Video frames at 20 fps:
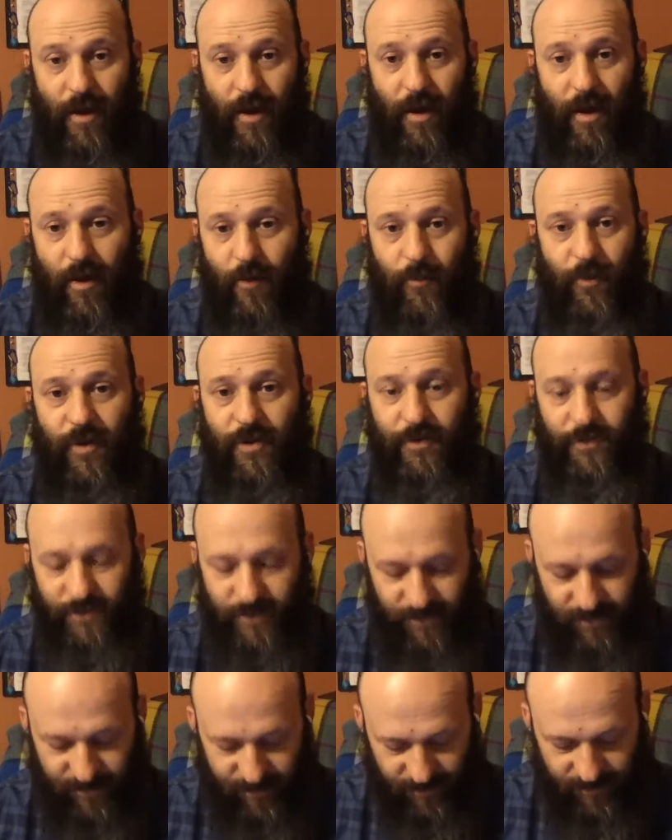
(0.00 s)

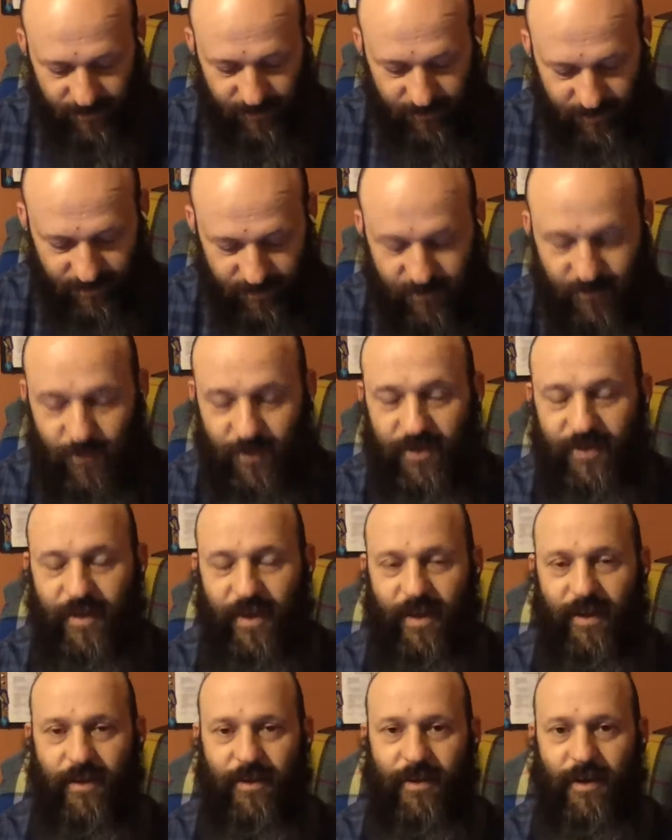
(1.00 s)
Brothers and sisters, as we
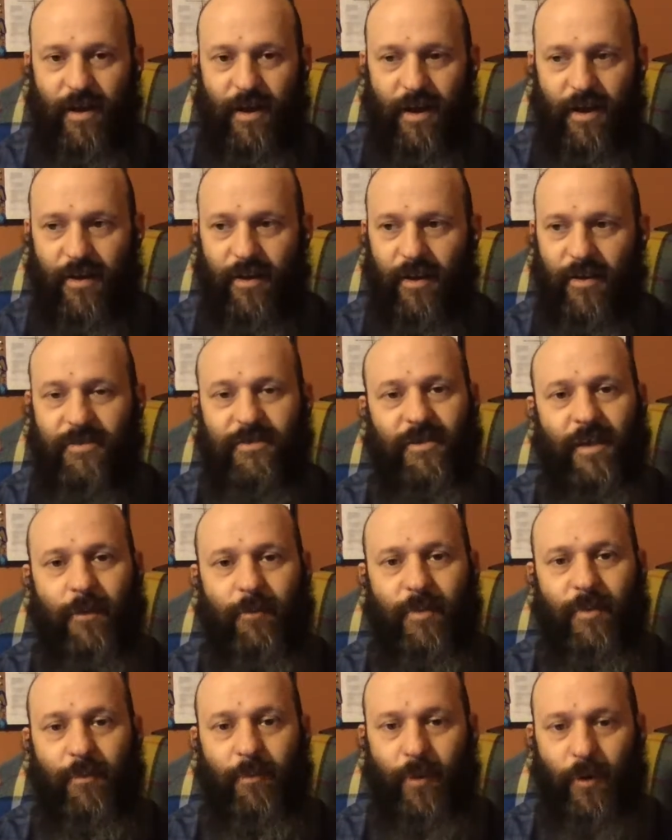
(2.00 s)
thank God, let's
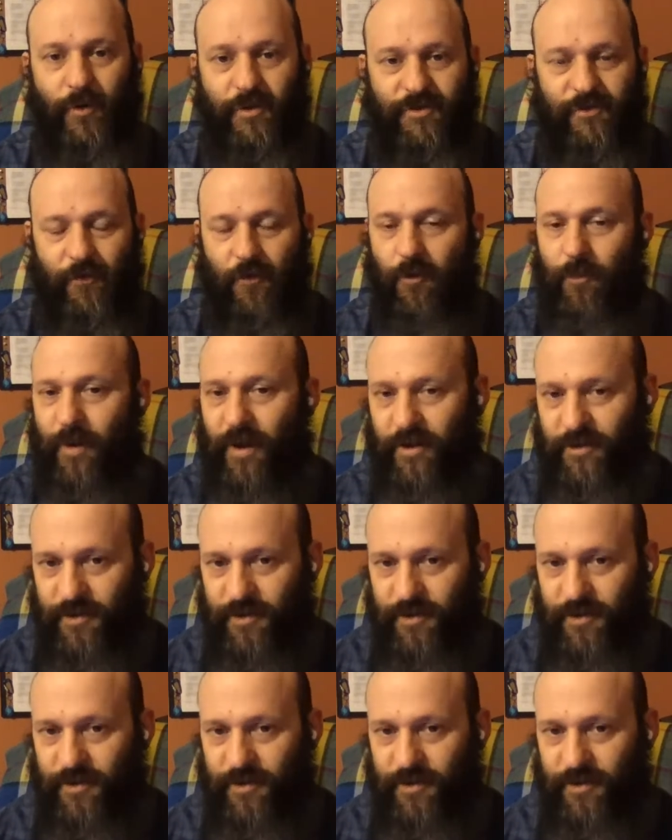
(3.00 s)
not be boastful about